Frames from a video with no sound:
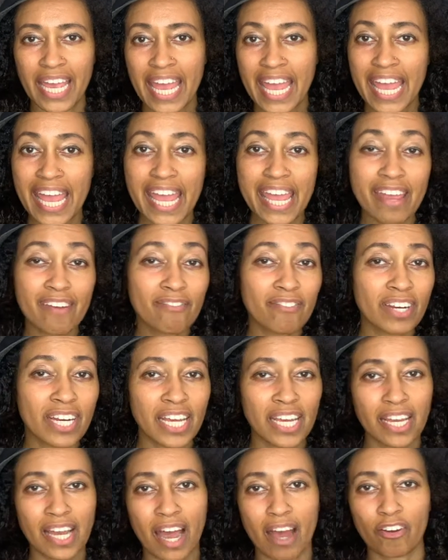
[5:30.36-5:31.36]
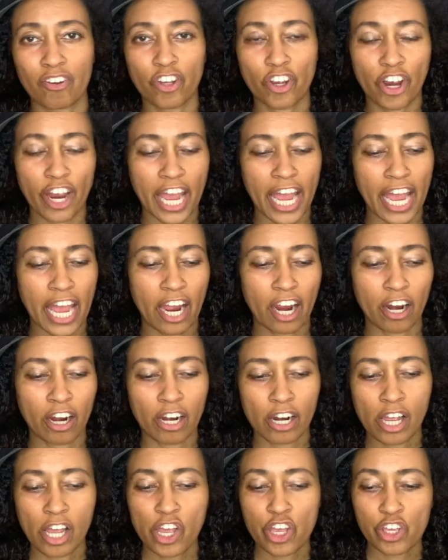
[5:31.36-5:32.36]
Evening out your hair.
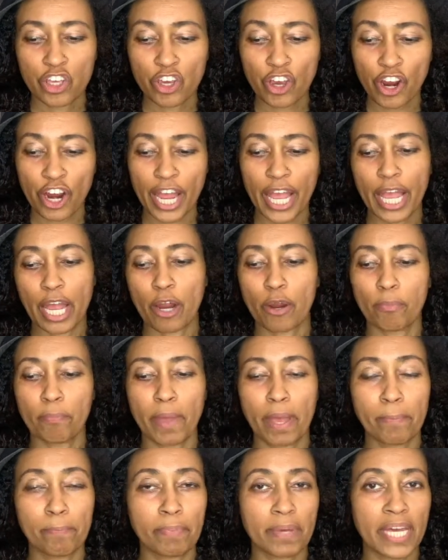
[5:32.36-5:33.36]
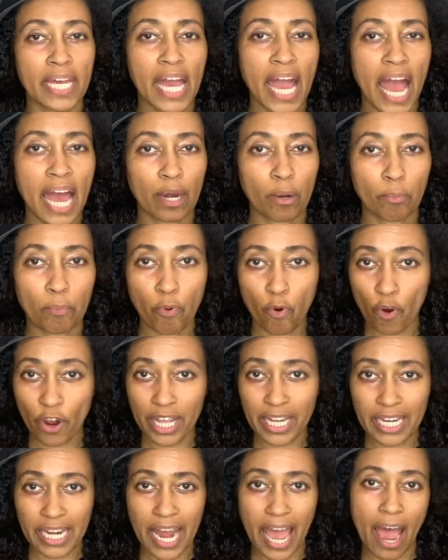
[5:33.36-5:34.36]
Your hair may be at a point
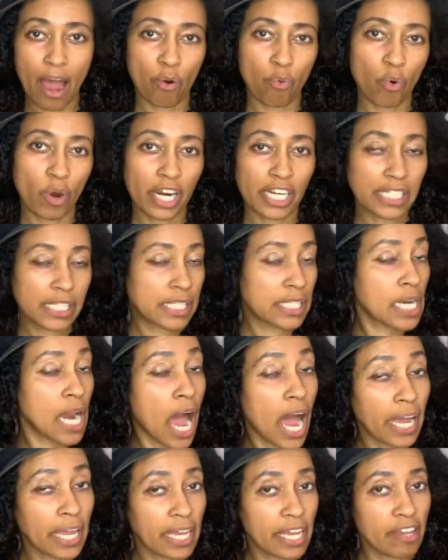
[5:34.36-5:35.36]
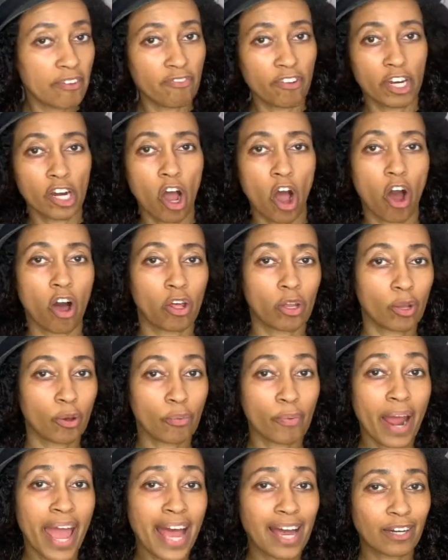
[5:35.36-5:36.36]
now where it's not even all
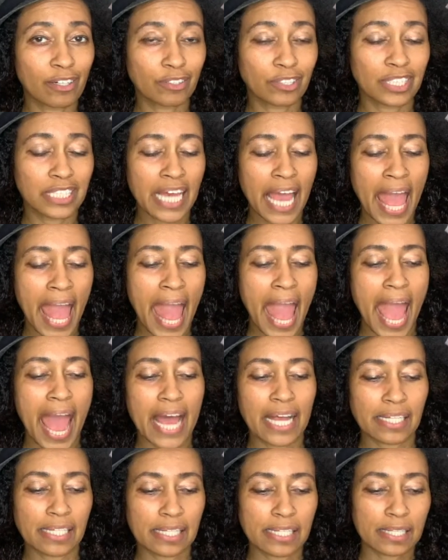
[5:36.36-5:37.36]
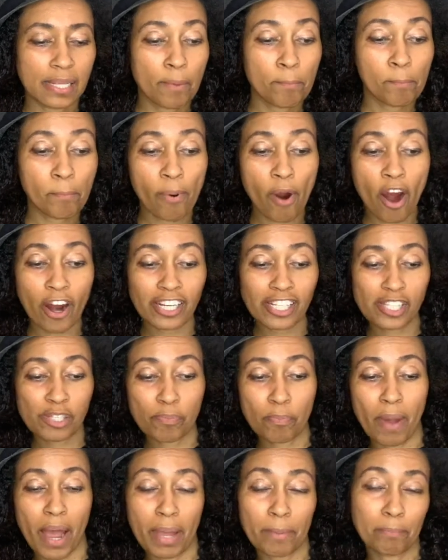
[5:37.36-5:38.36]
around, and some parts
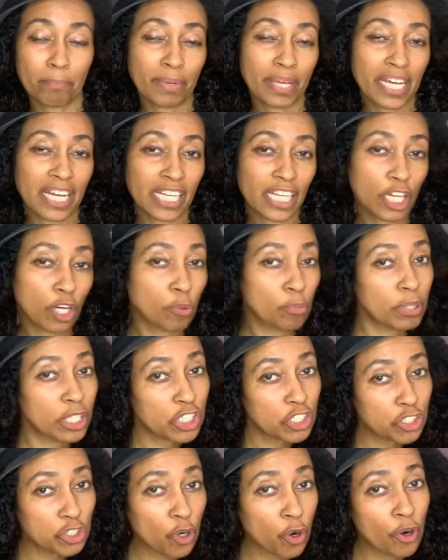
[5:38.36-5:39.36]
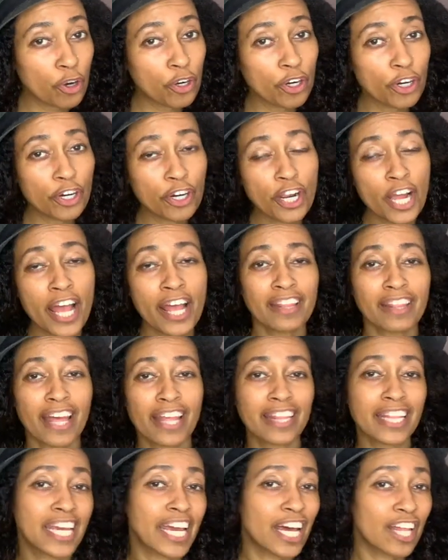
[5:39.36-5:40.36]
might be a little bit shorter than
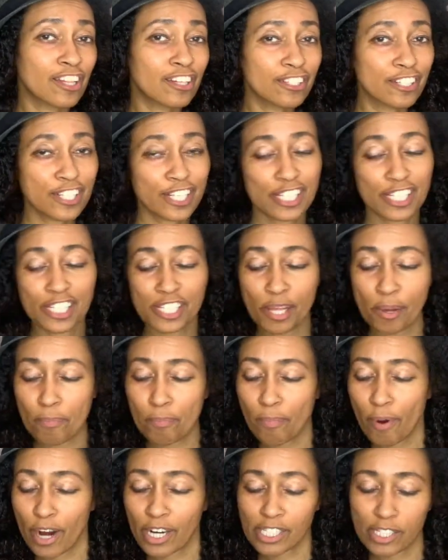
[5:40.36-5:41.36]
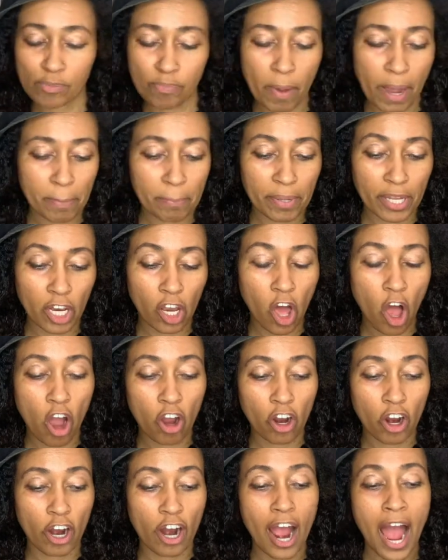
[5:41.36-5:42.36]
the others, and some parts might be longer.